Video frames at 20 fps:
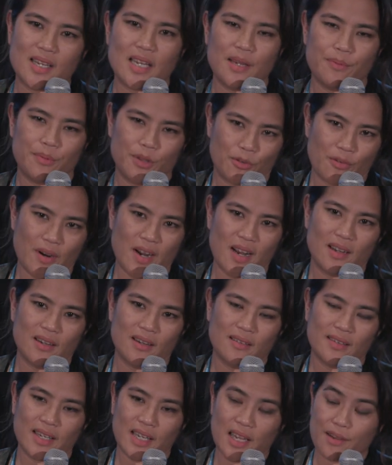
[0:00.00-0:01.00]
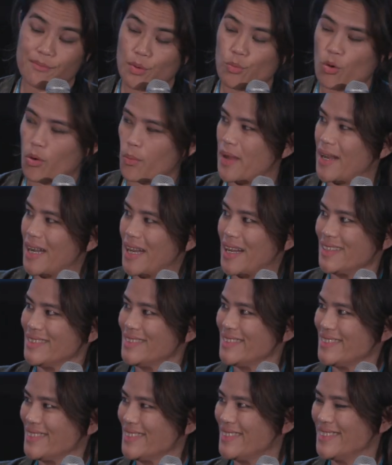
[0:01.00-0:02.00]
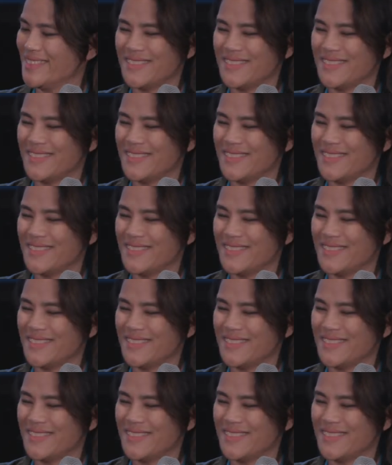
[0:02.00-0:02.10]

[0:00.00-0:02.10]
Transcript: let me keep the grant and they gave me more money.